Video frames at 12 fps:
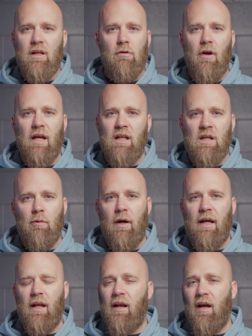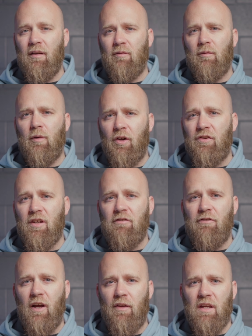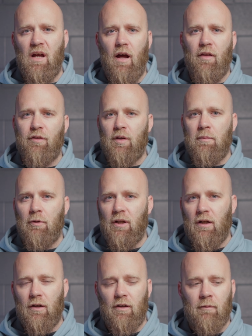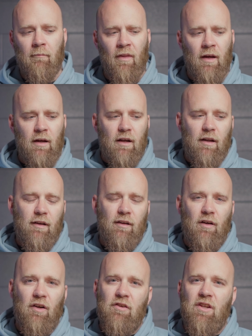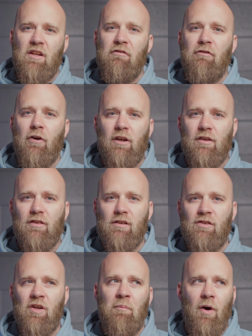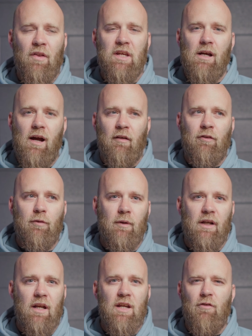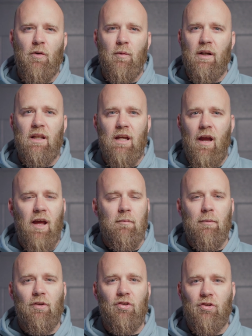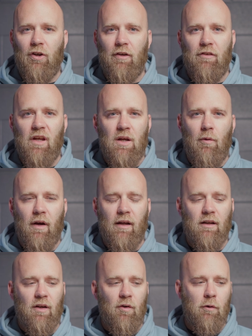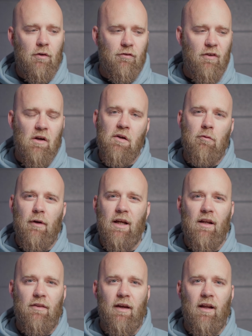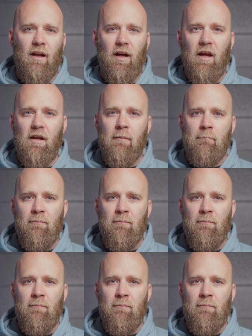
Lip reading: great anyway, and I honestly found the R3 pretty good. Honestly, the focus system on the R3, I never really had missed shots anyway. It was very rare that I